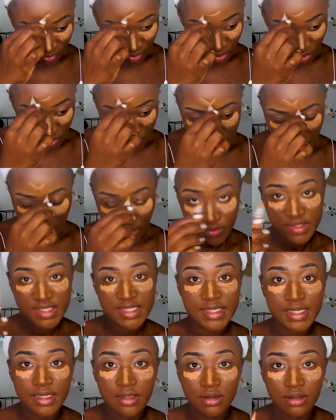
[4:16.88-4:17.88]
using
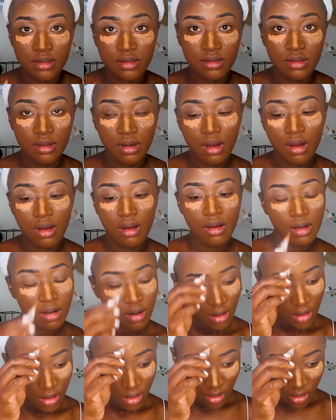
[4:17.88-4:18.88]
concealer.
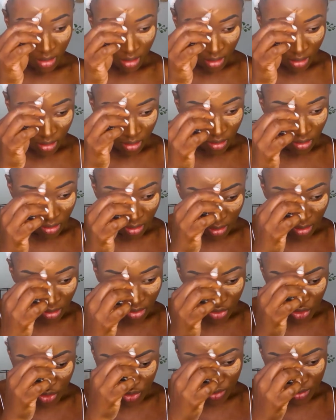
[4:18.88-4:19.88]
Oh
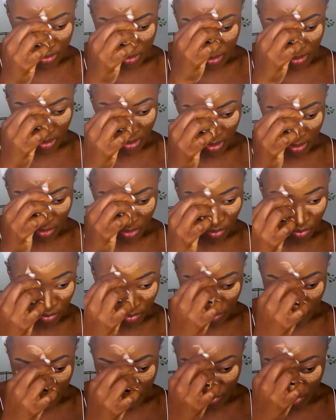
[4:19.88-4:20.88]
gosh. And
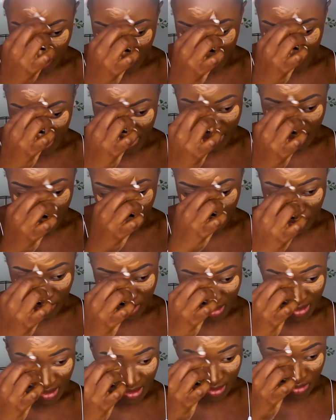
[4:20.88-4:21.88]
the thing that you
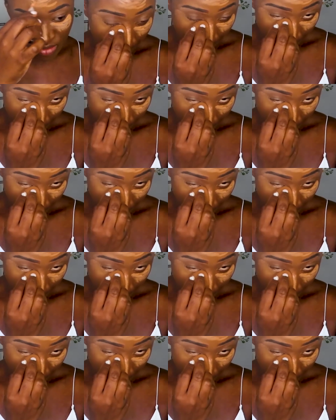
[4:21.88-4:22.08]
need,